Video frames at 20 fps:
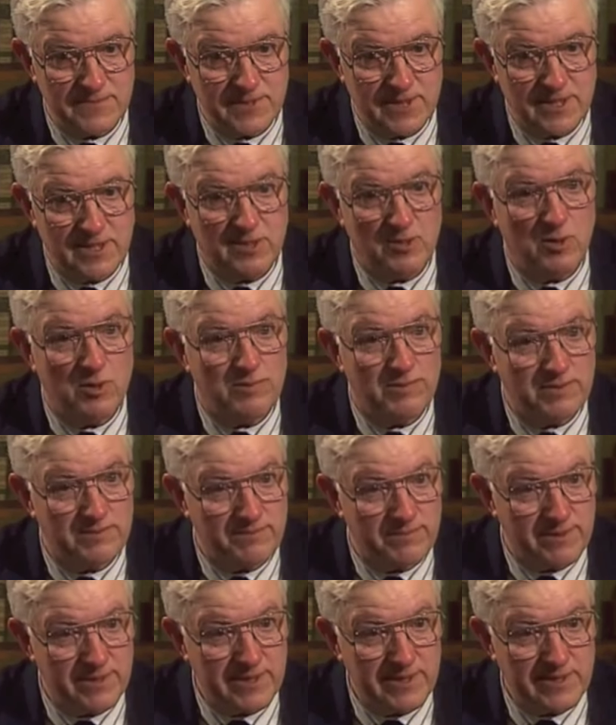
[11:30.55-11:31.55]
And I hope and
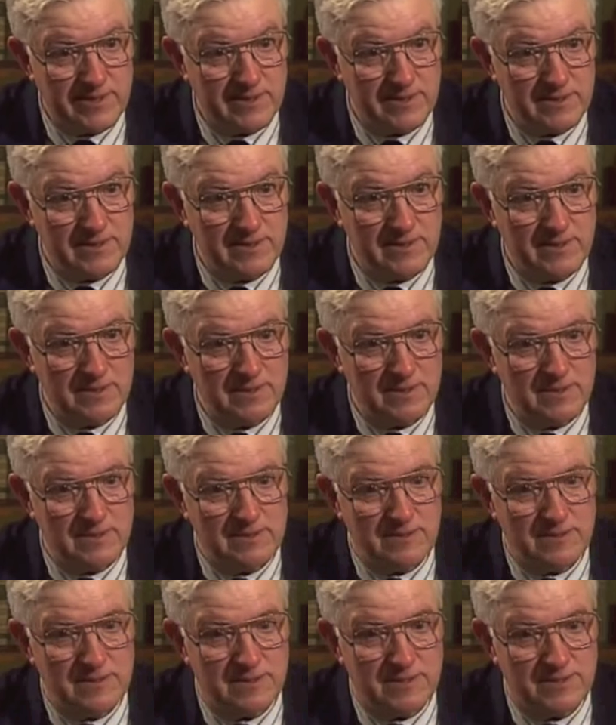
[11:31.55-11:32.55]
pray
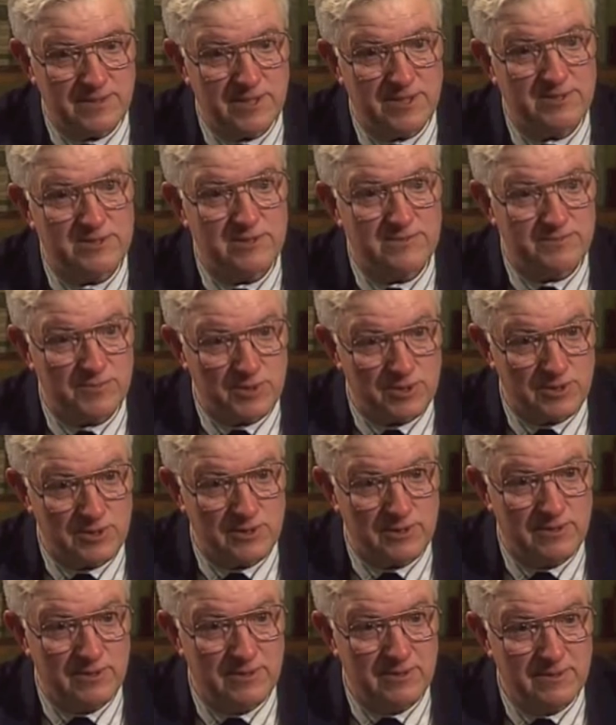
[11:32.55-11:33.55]
that it does some
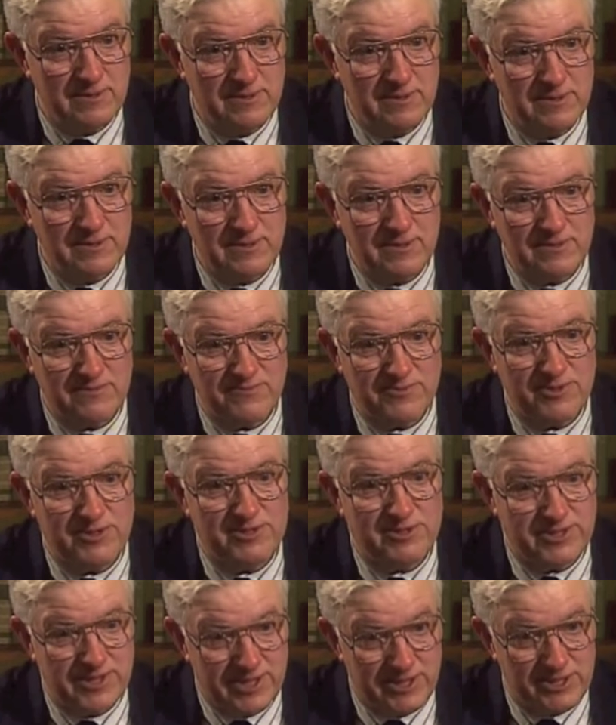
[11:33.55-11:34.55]
good for
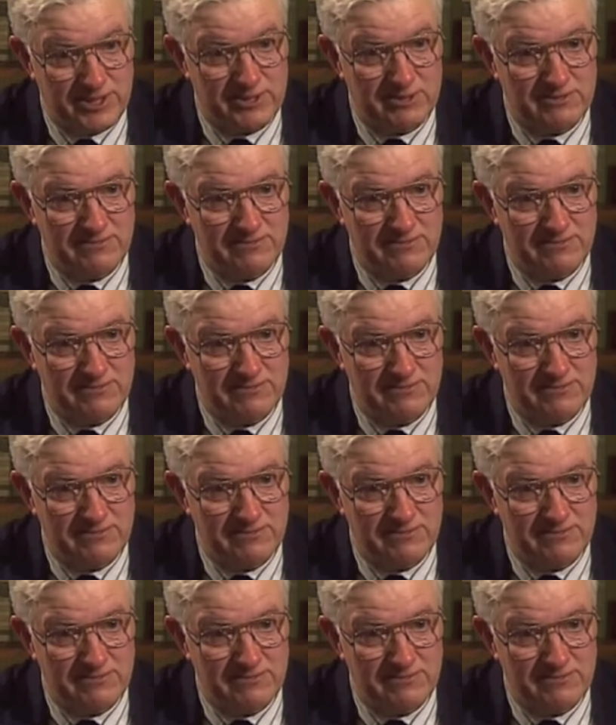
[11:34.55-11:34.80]
this nation.